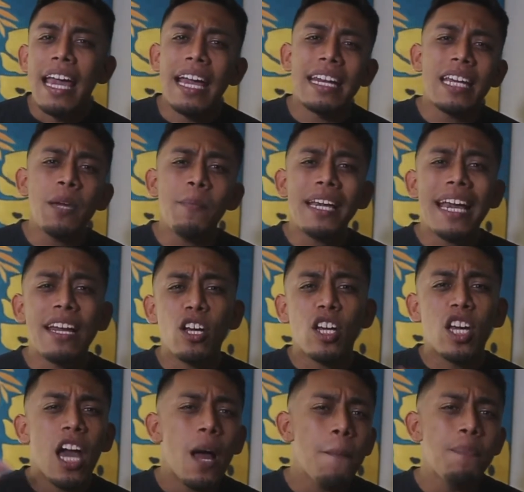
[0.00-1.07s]
and he began to
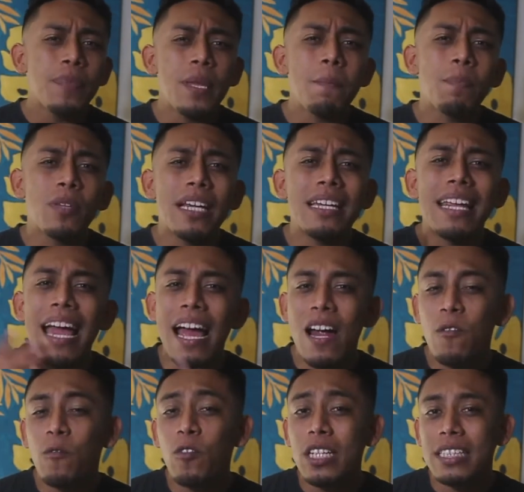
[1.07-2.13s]
contemplate
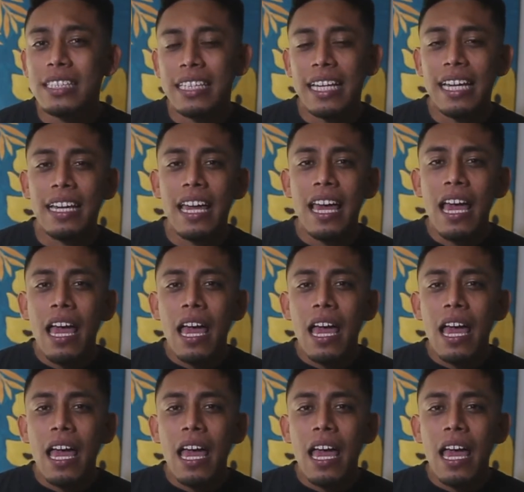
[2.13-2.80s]
everything.